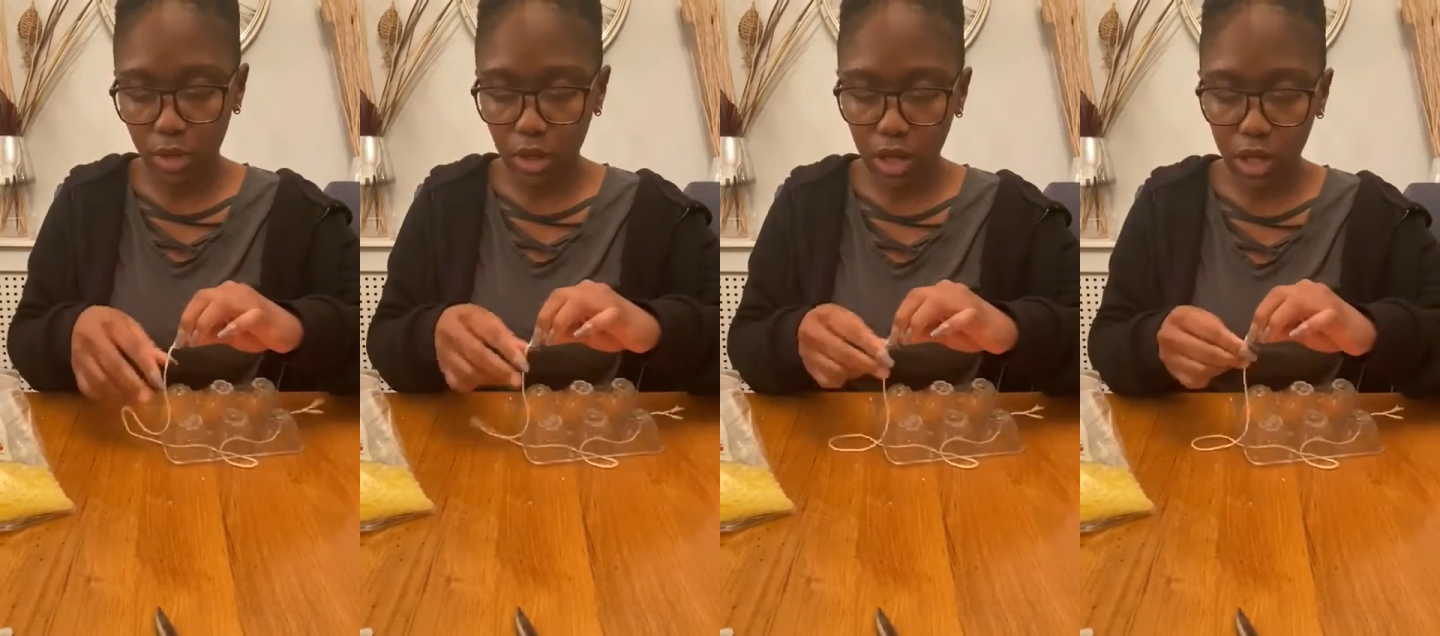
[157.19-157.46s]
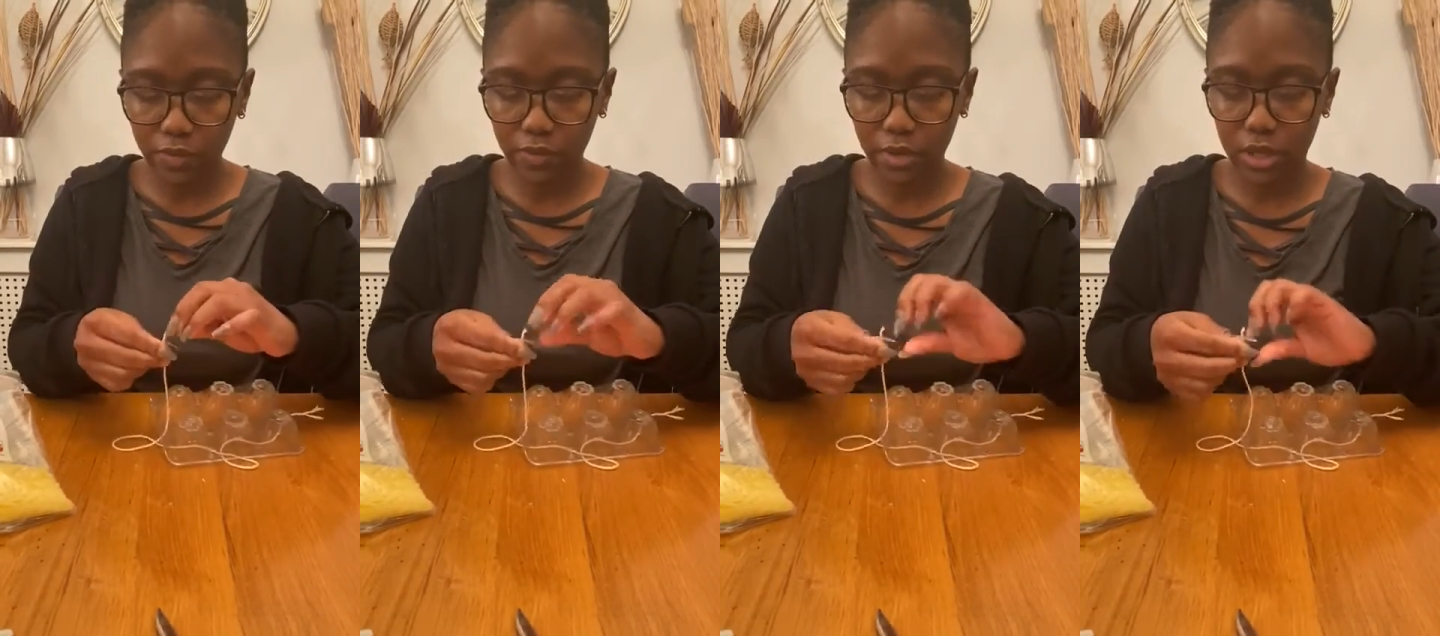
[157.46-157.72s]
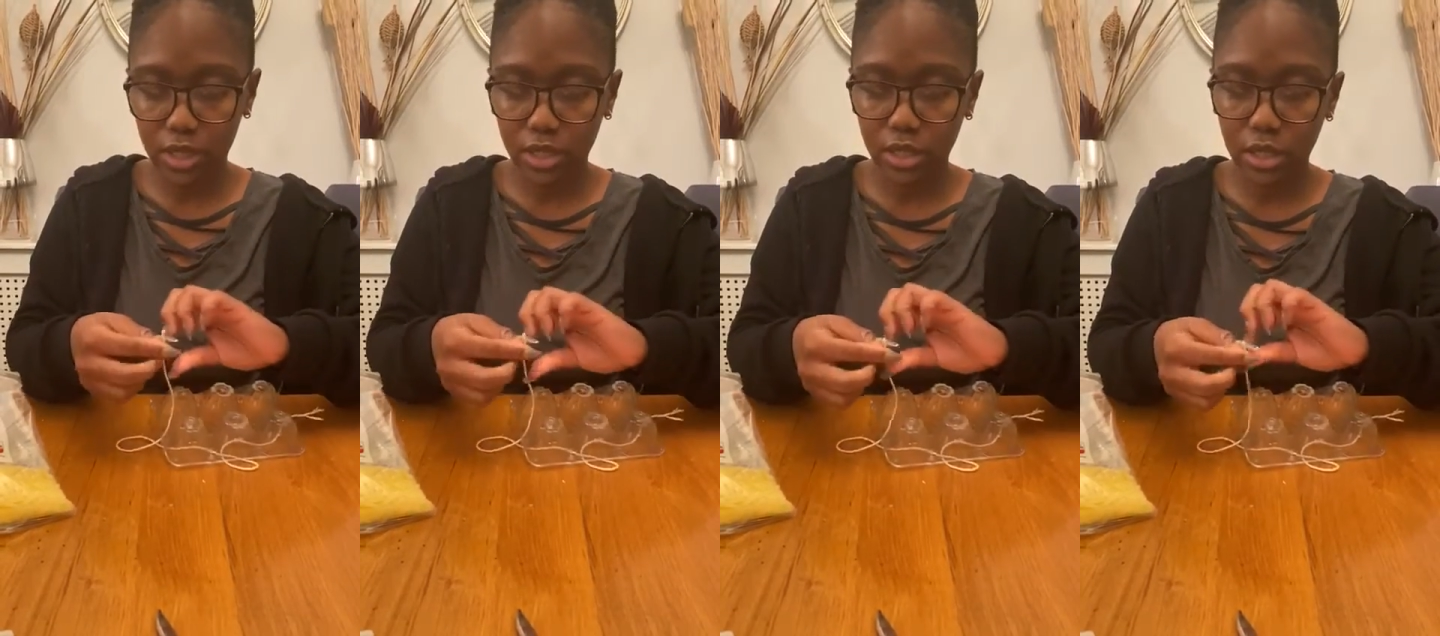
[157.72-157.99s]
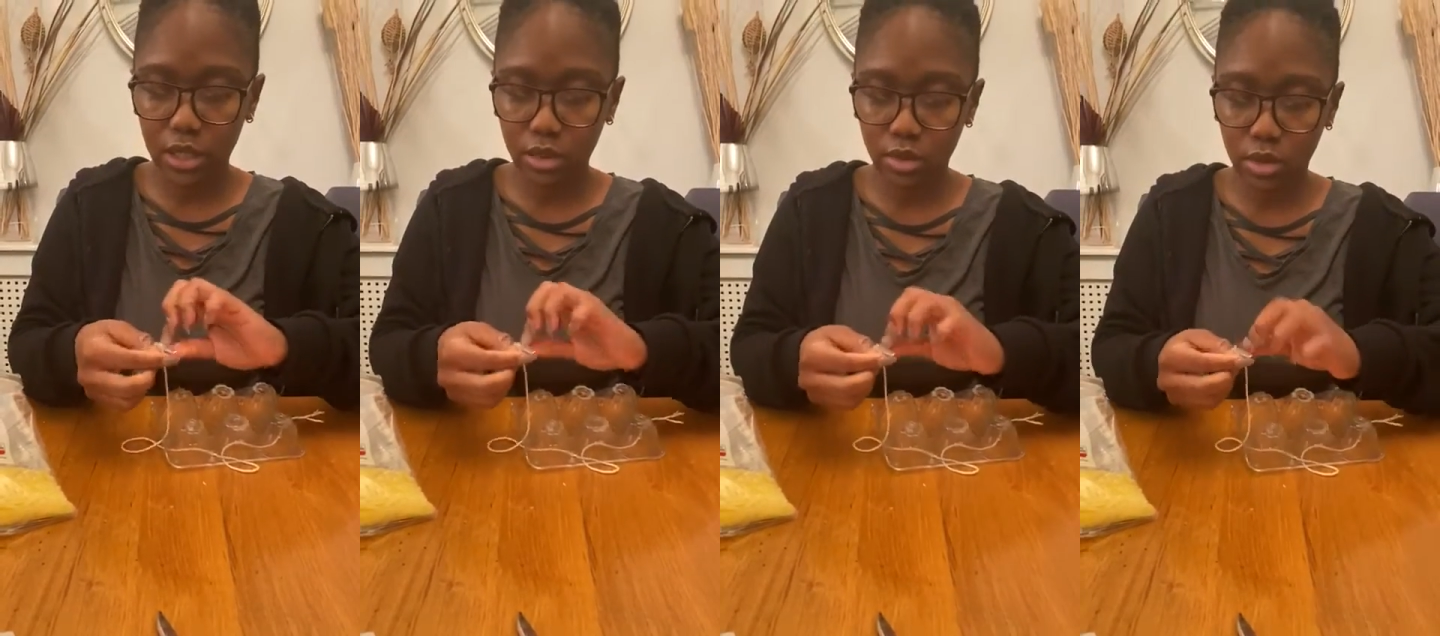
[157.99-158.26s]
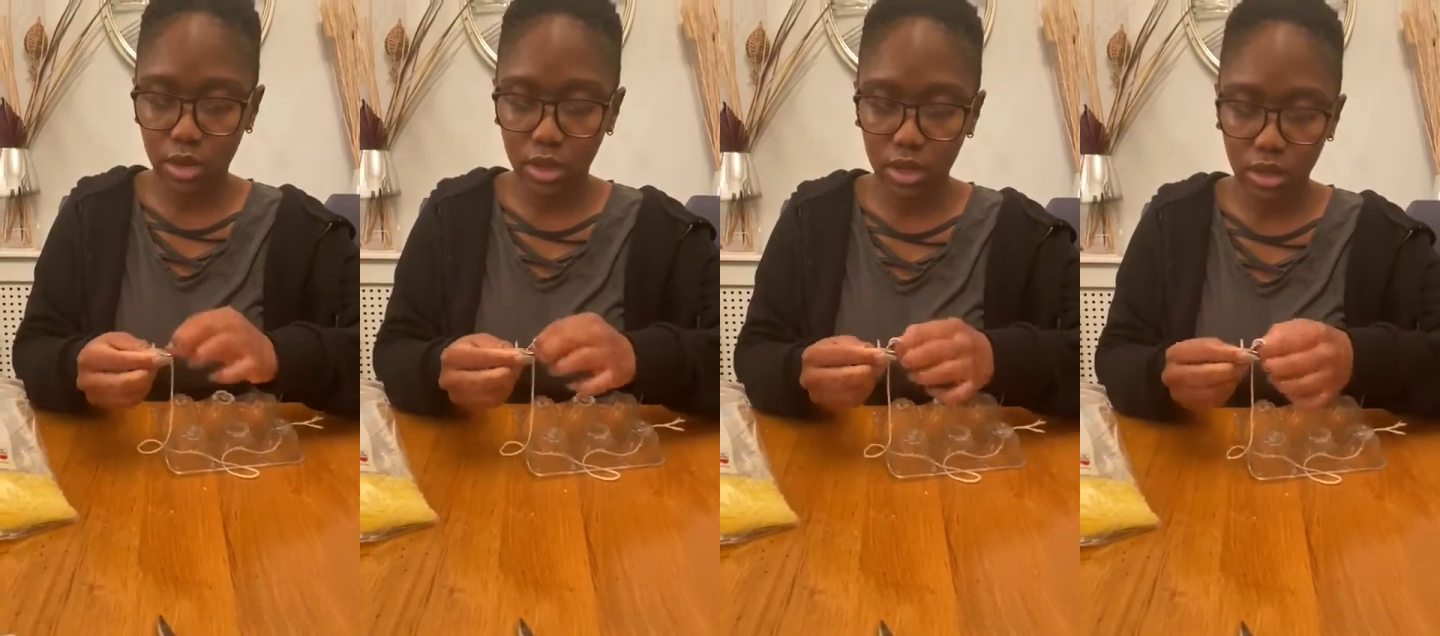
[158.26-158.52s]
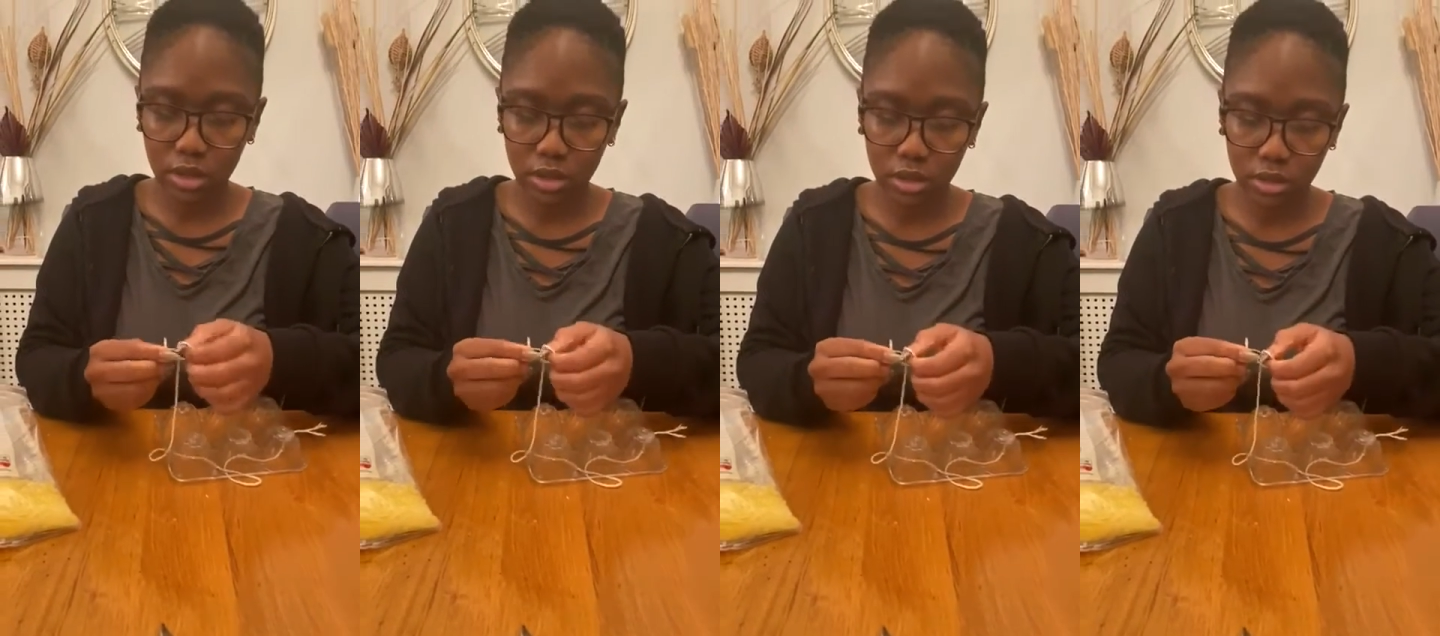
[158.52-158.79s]
hard for this yellow
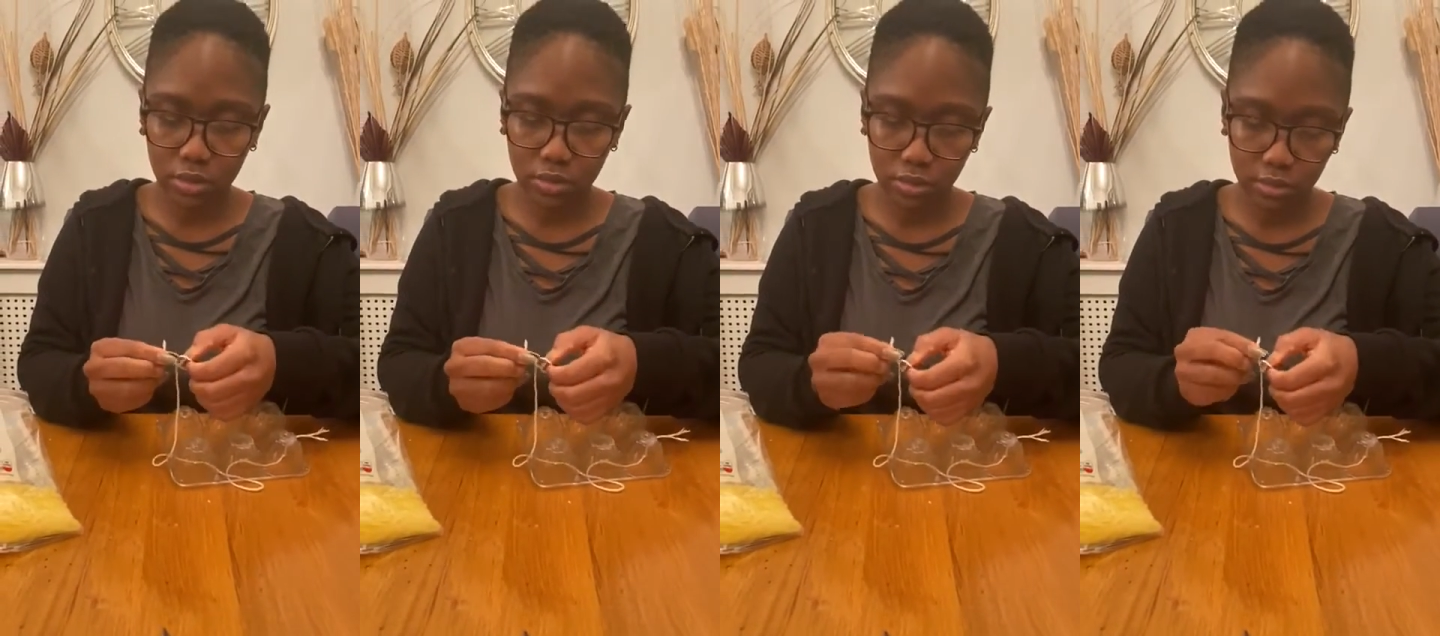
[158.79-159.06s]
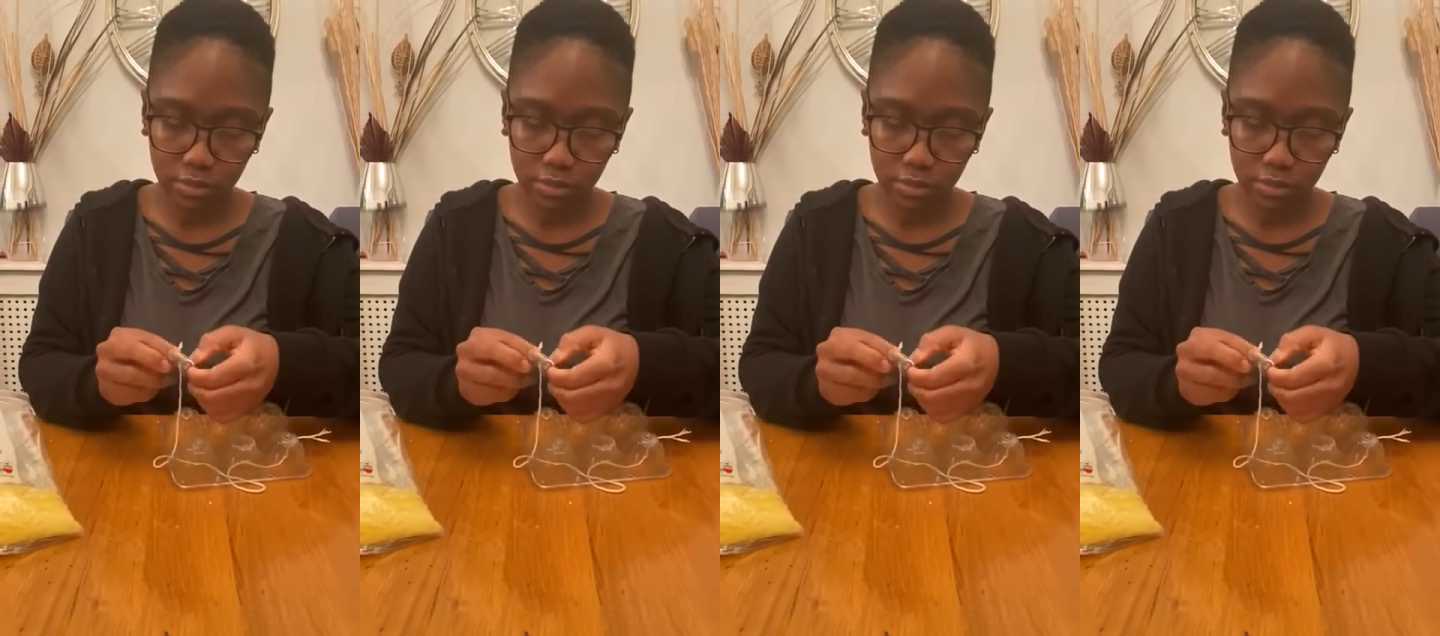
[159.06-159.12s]
class.